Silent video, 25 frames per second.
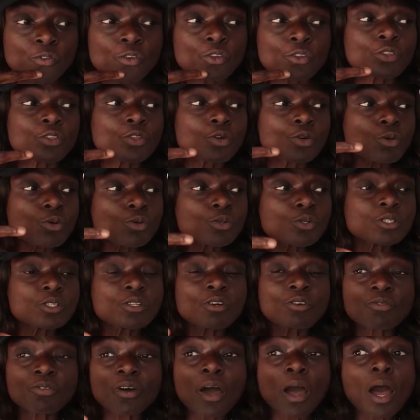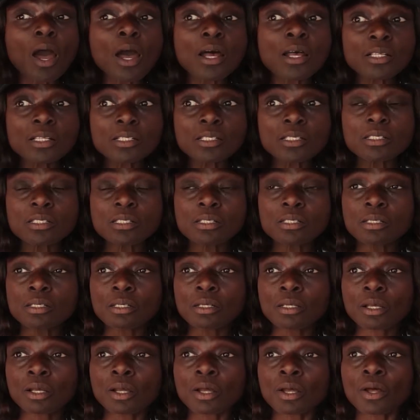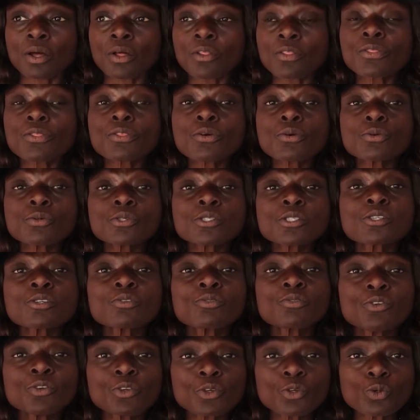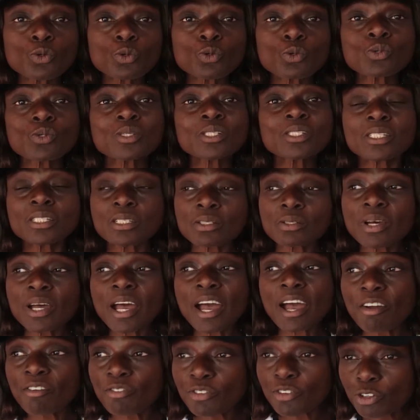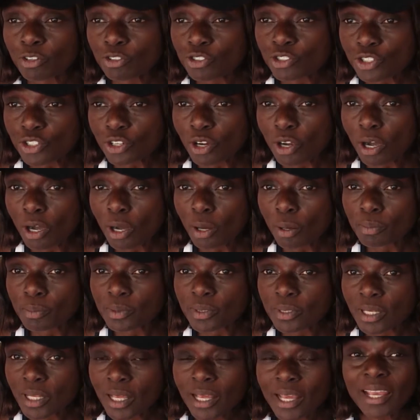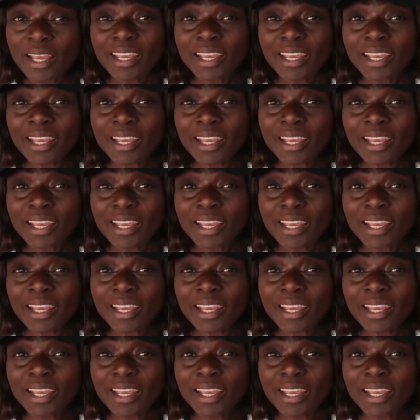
For those of us, those of you who still have your jobs,